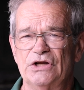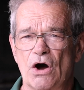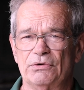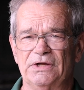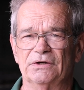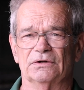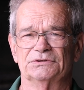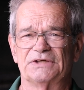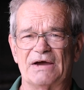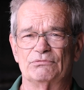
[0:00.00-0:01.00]
no
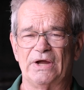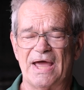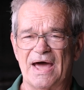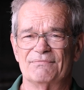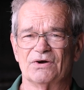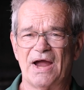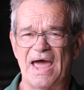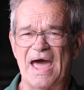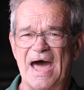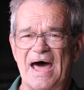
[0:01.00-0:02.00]
years, have we ever
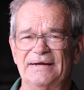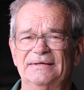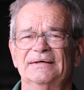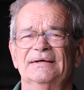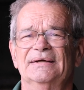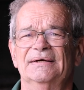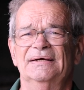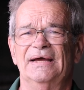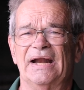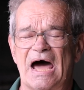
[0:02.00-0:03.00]
had
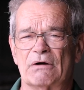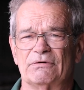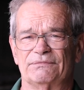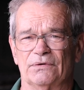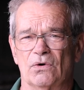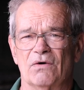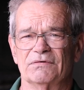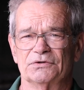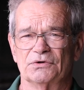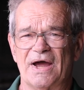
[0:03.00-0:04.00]
an aquifer
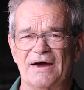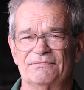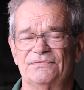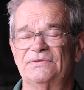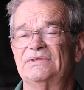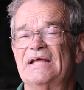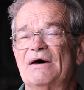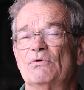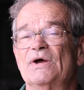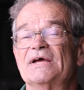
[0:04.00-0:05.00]
overdraft
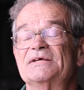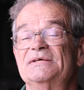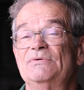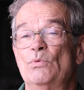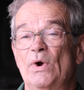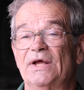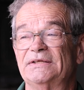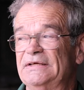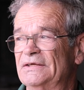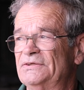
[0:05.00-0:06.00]
that
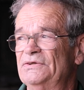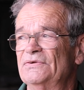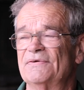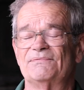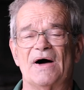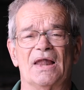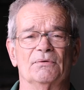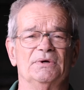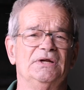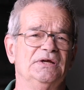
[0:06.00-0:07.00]
went into the
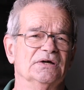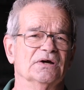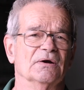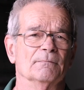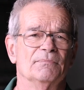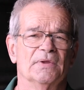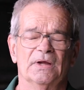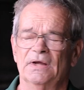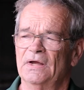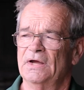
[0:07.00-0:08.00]
following year.
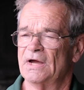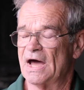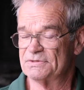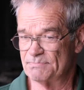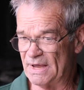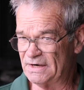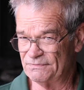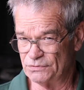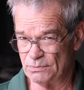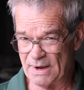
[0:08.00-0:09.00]
As many
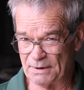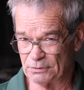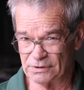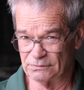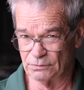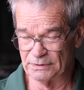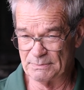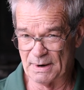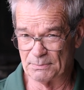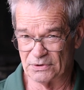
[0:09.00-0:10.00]
of you may
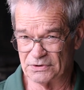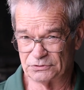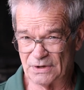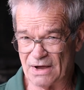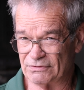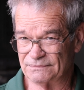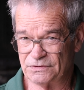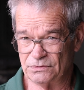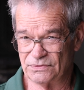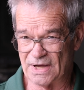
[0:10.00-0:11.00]
remember the drought of
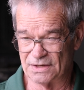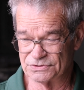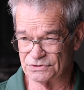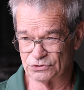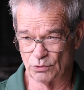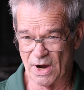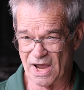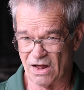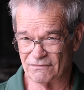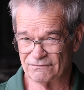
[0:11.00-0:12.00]

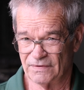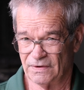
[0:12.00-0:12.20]
2012.